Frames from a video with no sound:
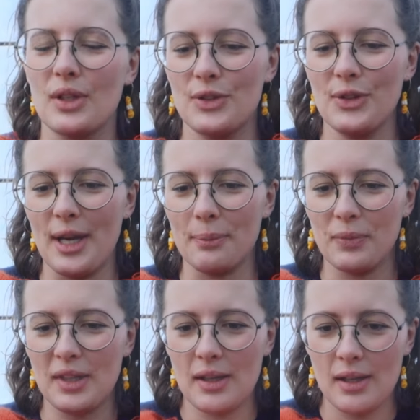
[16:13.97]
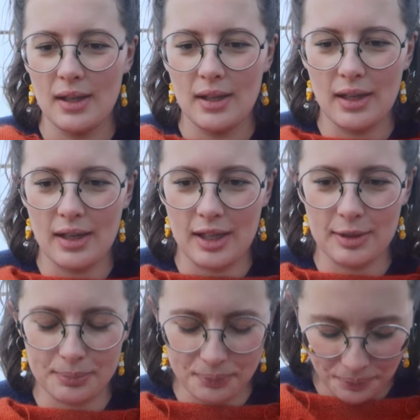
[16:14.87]
So yeah,
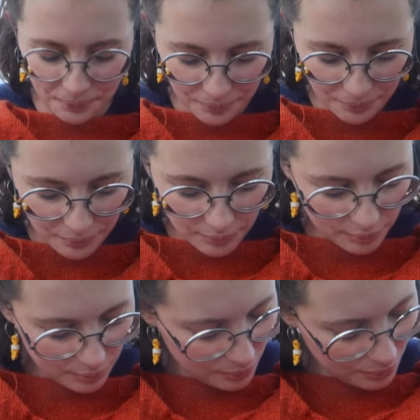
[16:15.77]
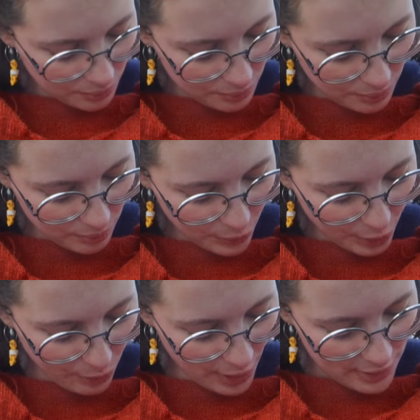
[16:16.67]
um,
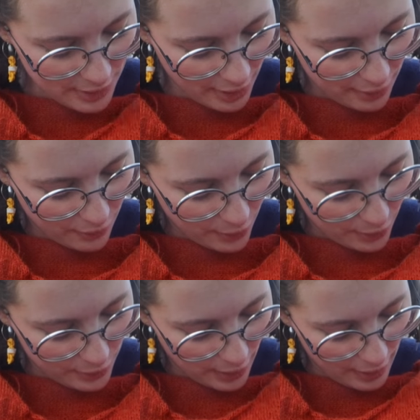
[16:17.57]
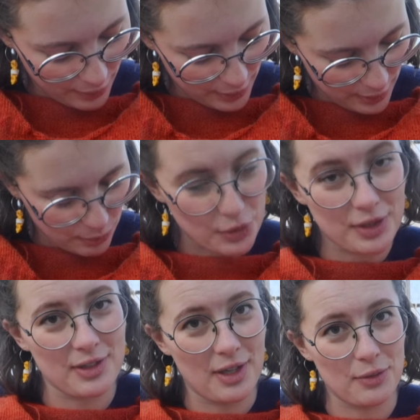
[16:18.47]
I'm really excited for her to have it. I'm really
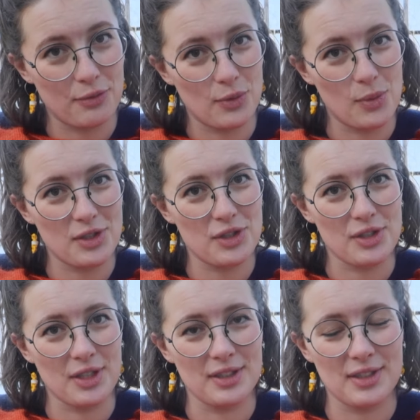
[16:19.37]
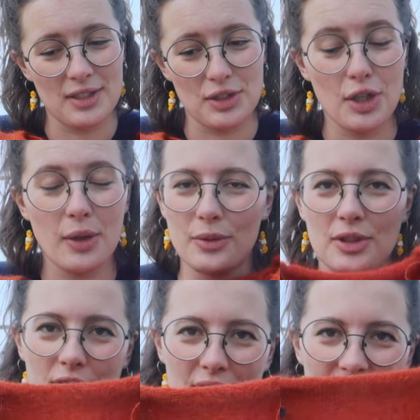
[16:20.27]
excited for what she's gonna say. She knows
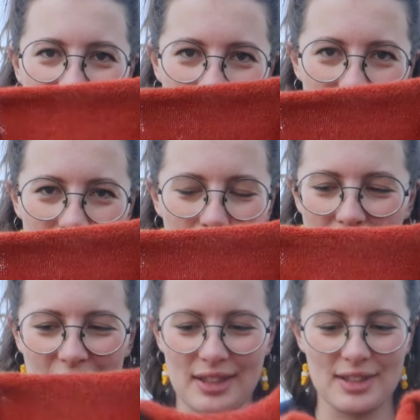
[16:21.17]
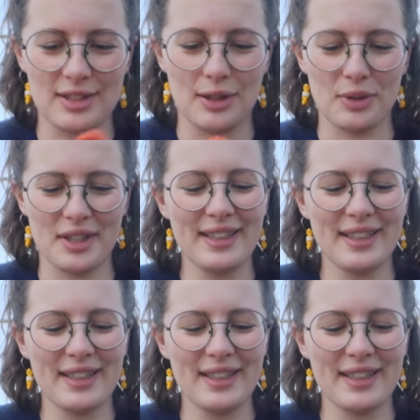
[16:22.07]
she's getting it, it's not like it's secret